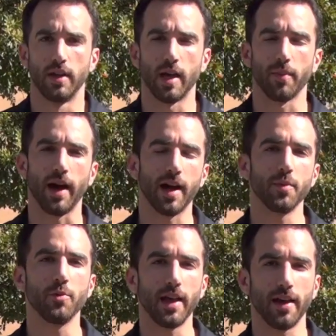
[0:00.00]
Now behind
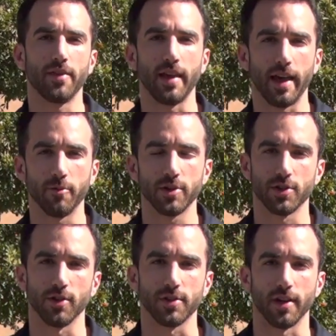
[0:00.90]
me we have the end
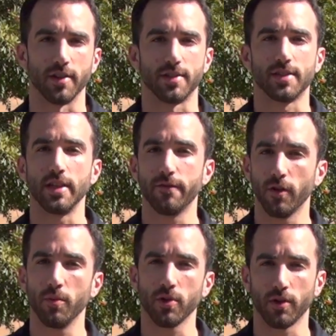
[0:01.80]
result of the
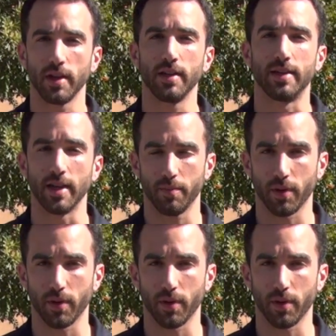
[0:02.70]
Seafoam green dip